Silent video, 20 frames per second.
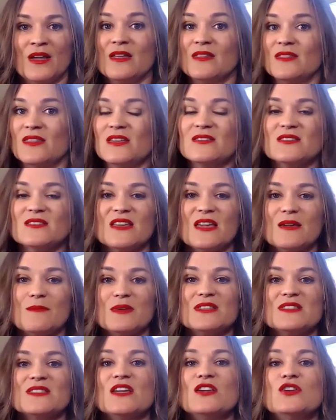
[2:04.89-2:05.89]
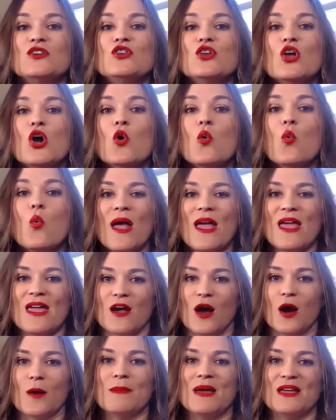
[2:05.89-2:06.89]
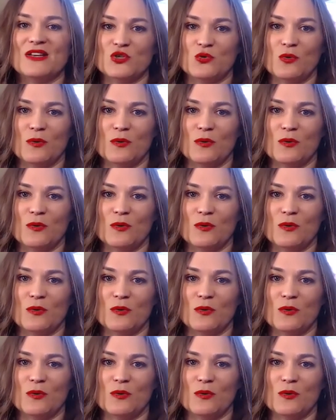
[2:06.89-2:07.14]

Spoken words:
These statements in no way are meant to